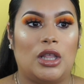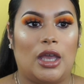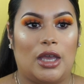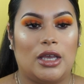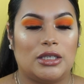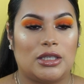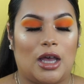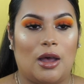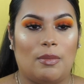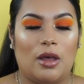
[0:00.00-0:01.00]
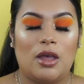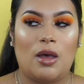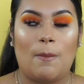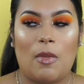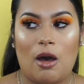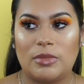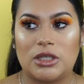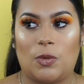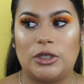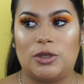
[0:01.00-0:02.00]
his mom is
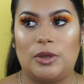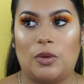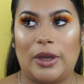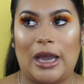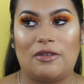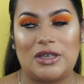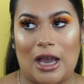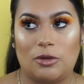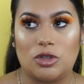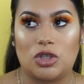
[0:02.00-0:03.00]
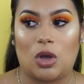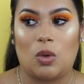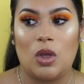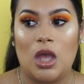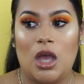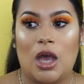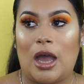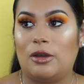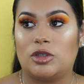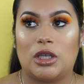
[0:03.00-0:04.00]
going to be going out of town, so
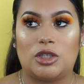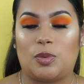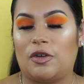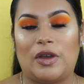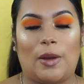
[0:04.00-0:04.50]
it's perfect.